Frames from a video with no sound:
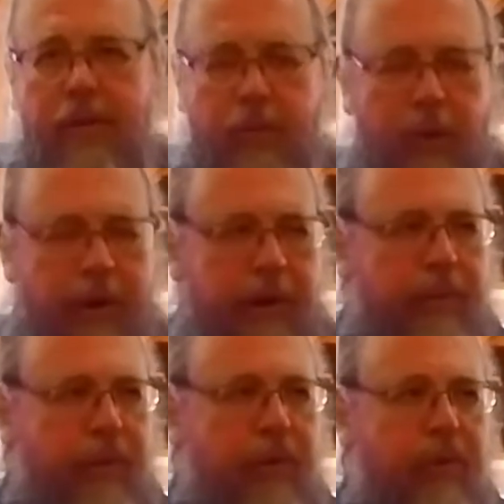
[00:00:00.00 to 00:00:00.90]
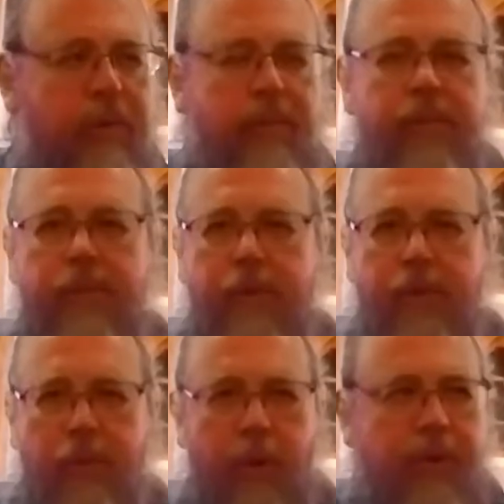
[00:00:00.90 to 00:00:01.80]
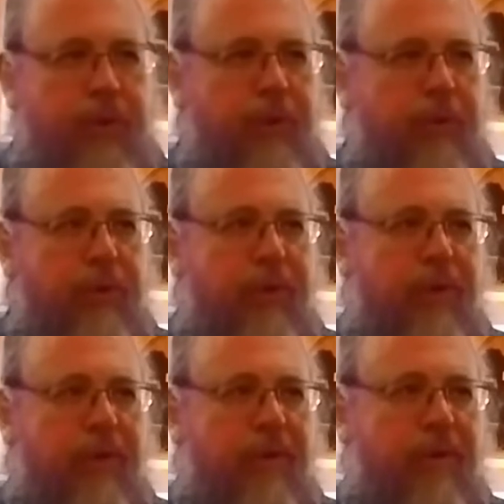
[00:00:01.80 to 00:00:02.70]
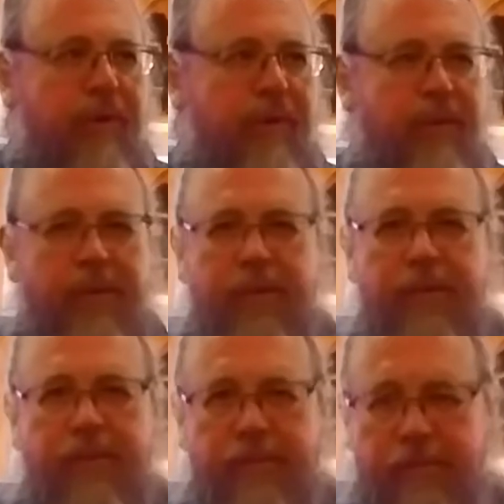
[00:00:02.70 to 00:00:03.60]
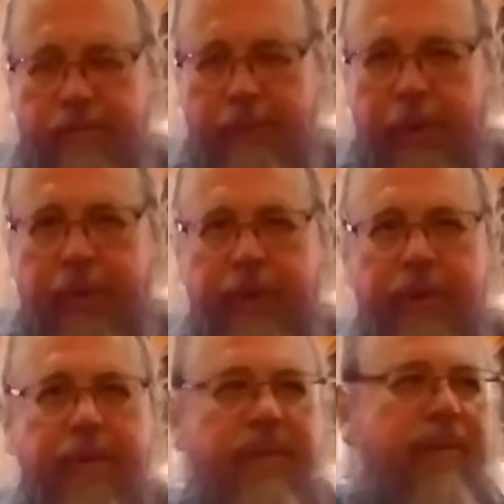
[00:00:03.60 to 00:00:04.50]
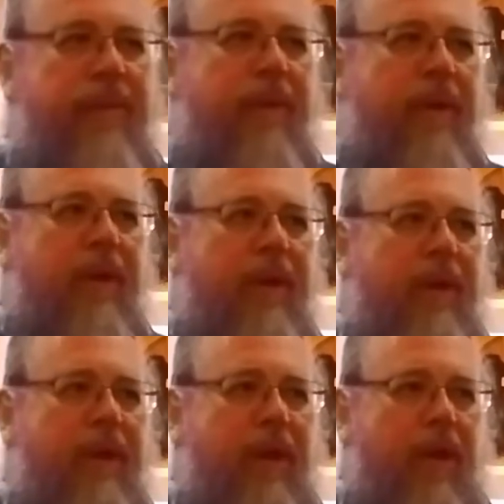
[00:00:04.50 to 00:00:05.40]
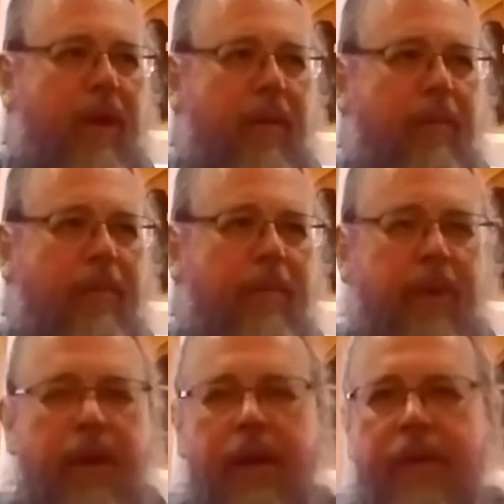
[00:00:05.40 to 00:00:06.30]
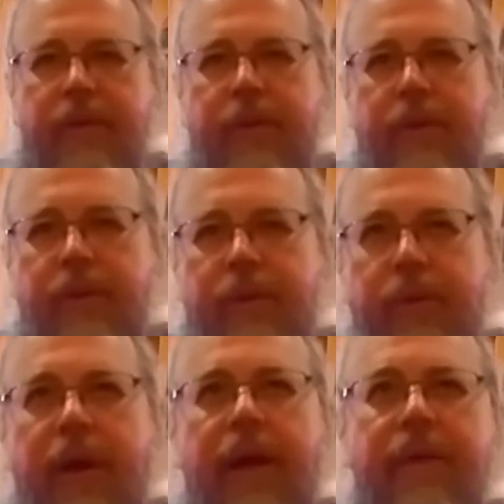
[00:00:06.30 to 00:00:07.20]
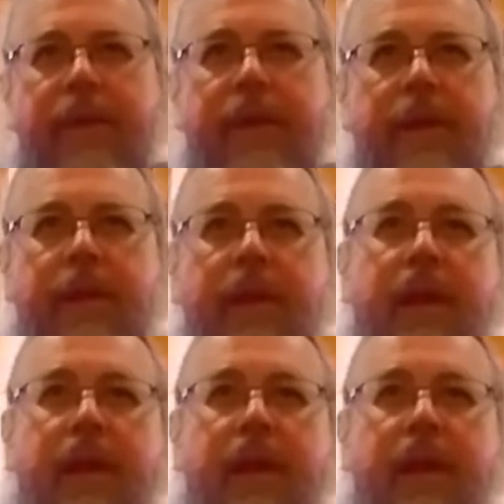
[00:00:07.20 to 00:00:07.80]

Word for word: one emperor, one church. Period. Um, and so you had the